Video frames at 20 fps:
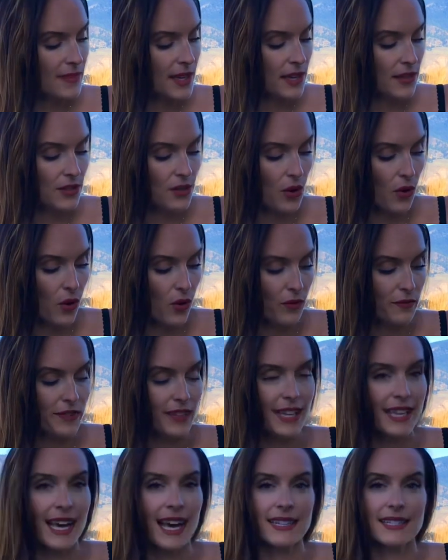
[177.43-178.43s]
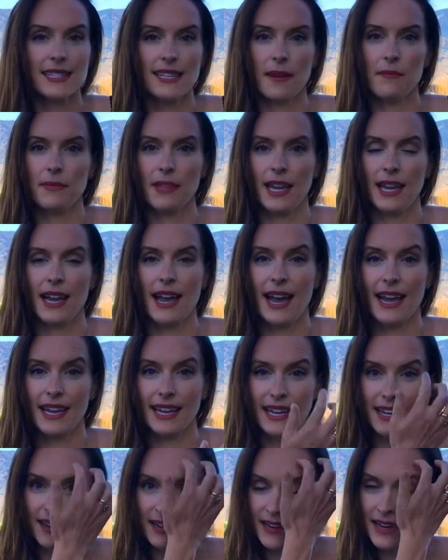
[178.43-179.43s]
So hopefully that's something I
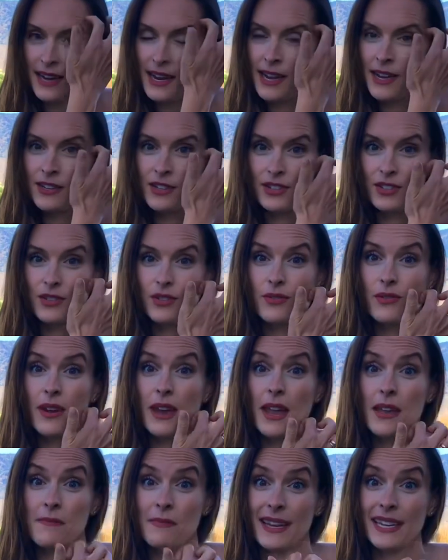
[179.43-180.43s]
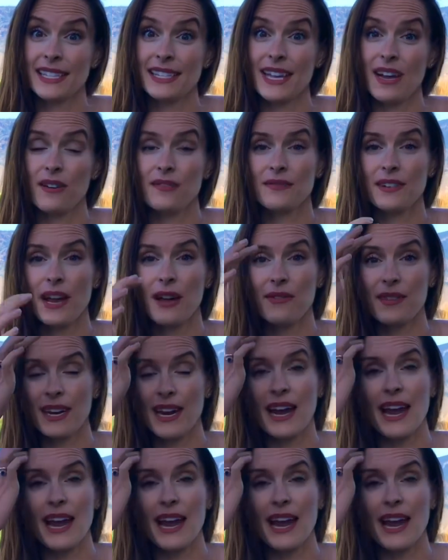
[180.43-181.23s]
can just create myself now that I